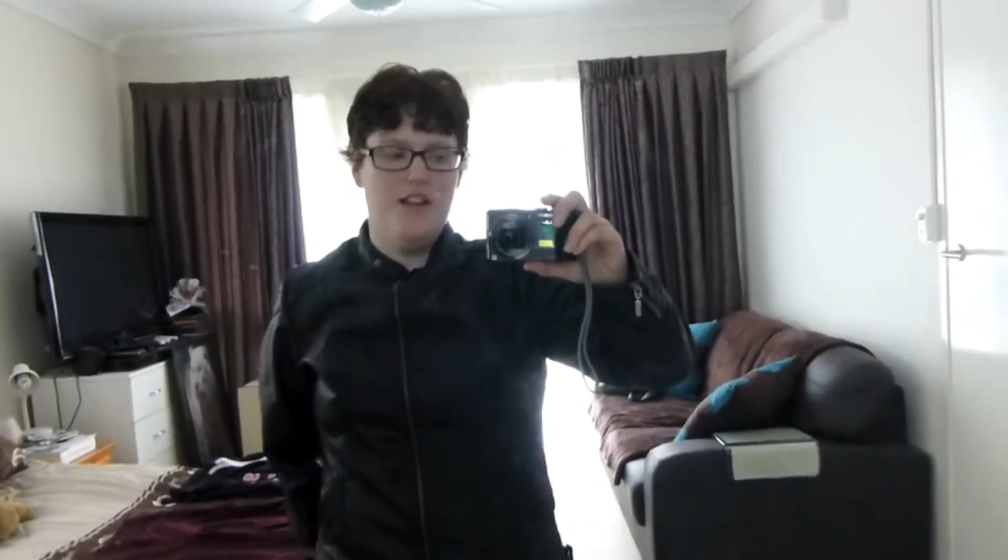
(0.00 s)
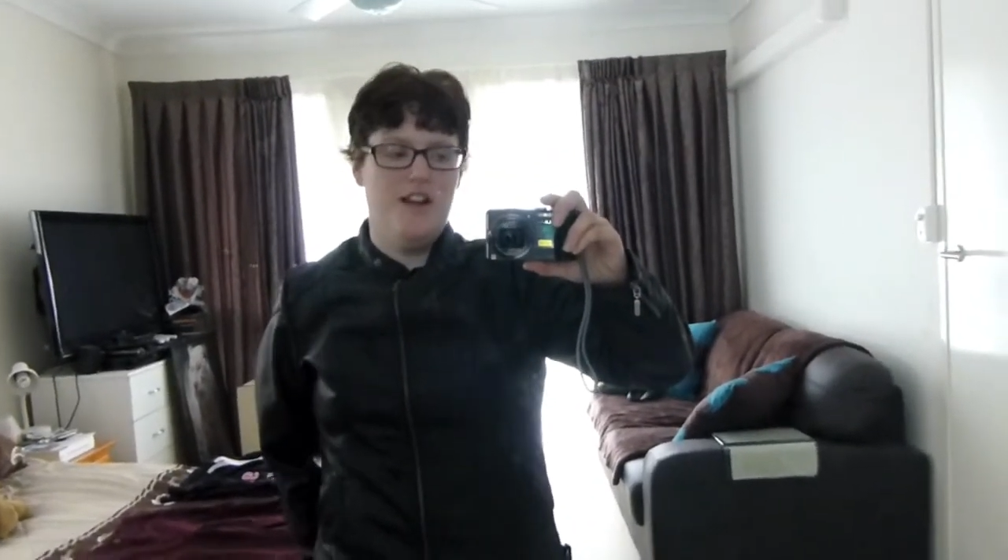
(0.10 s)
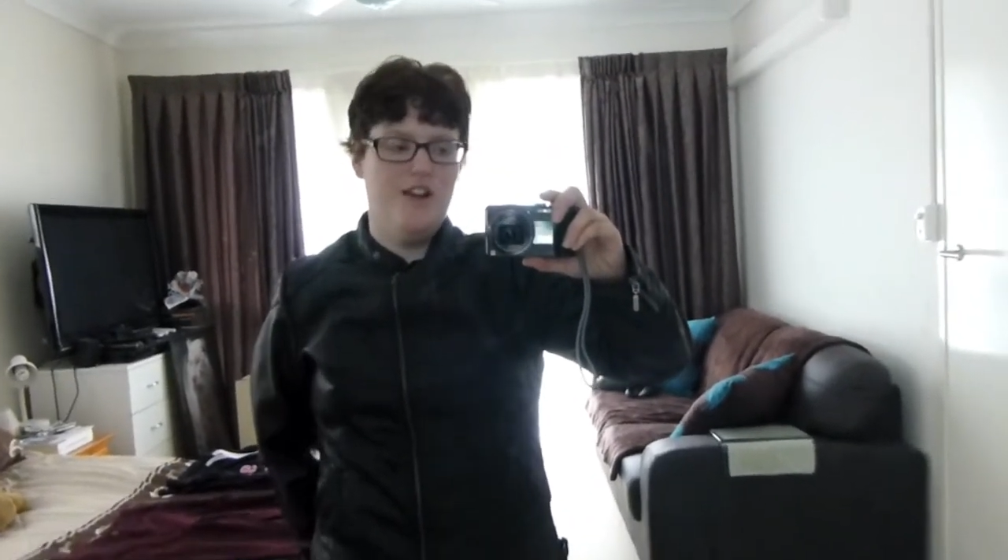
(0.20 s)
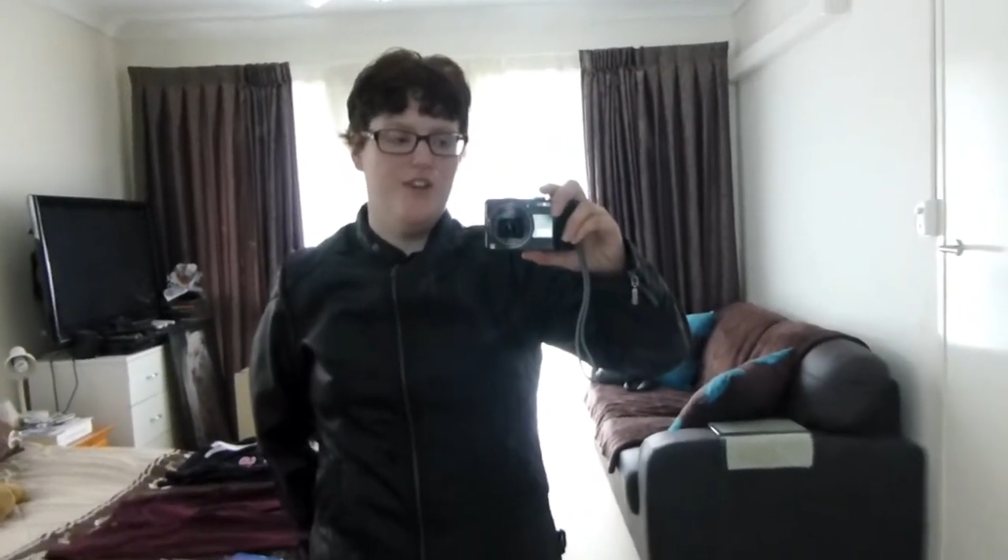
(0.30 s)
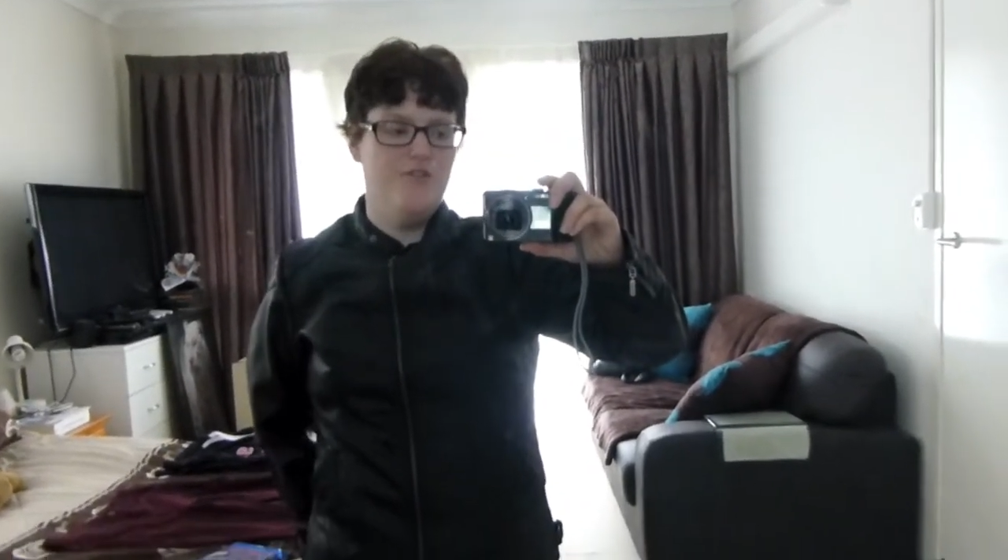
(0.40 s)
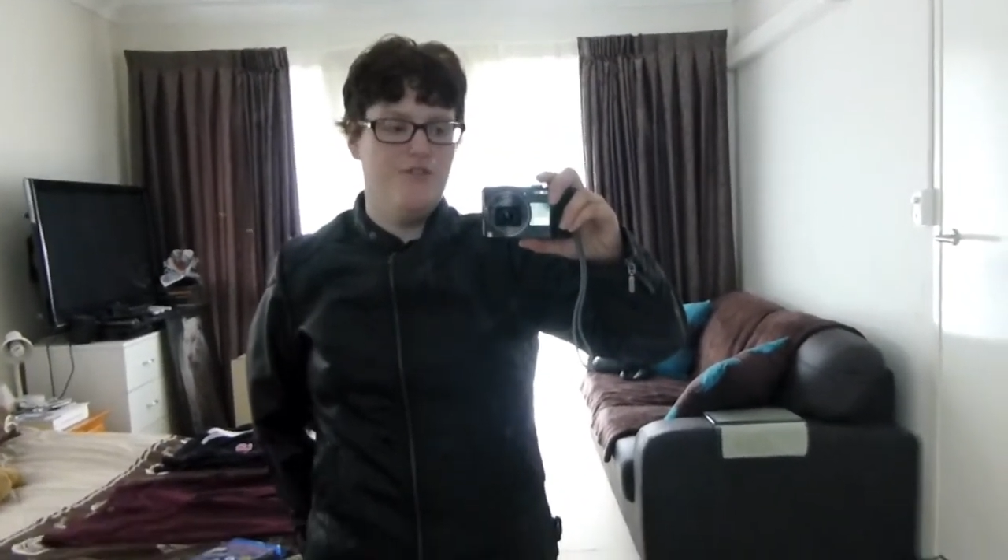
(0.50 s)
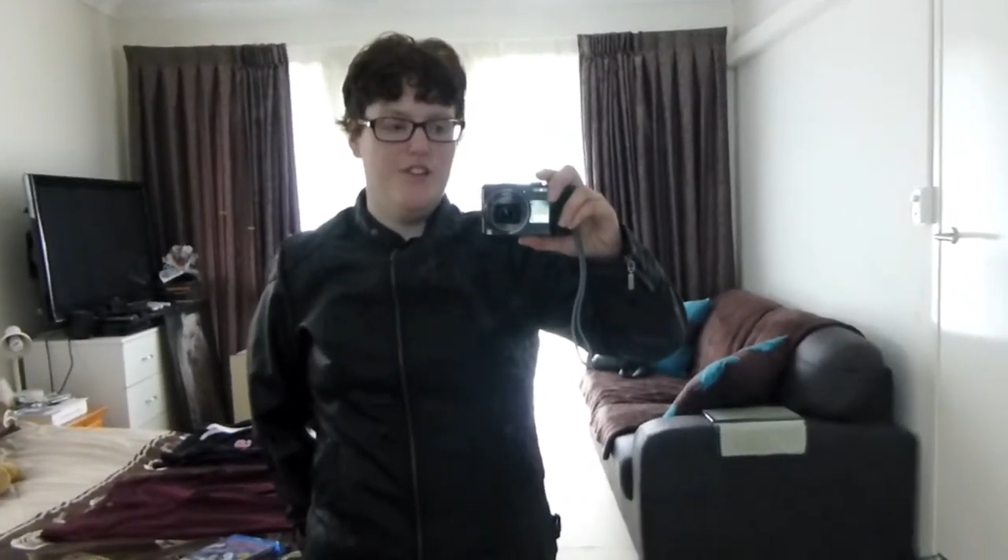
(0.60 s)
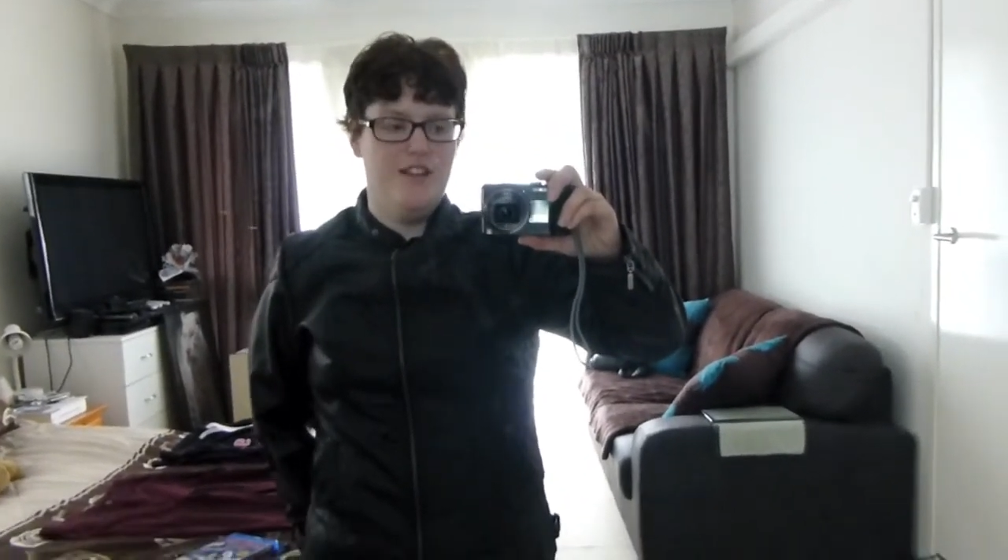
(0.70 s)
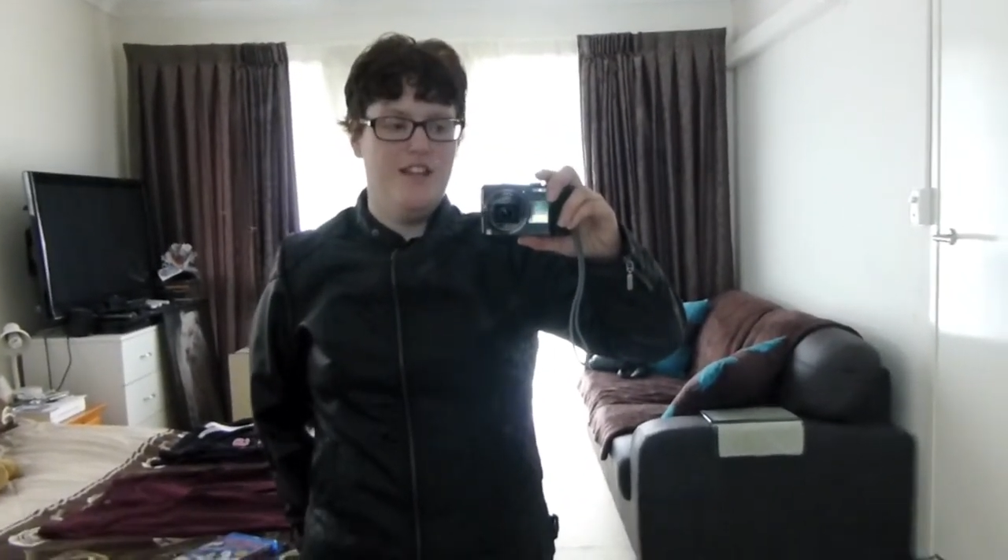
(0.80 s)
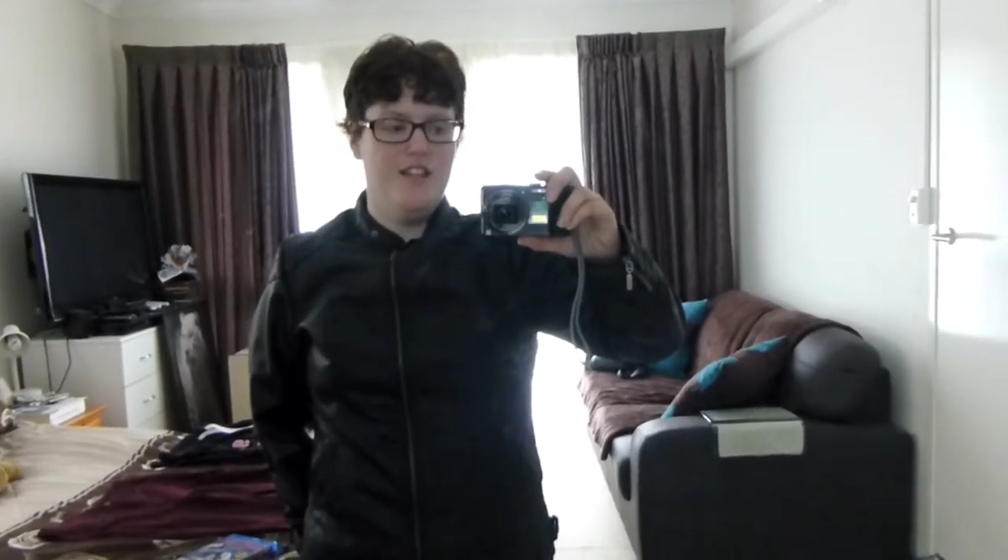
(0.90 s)
and I got
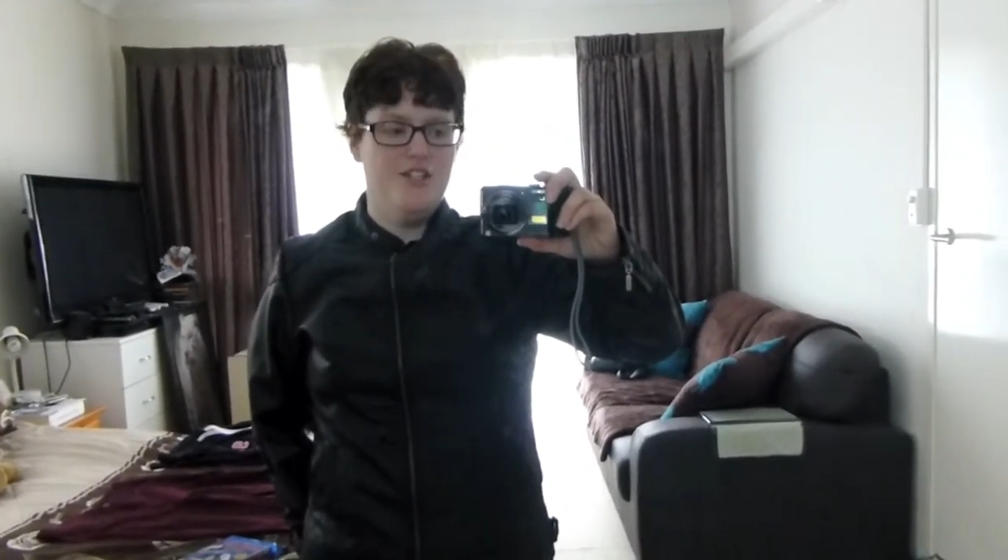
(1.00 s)
really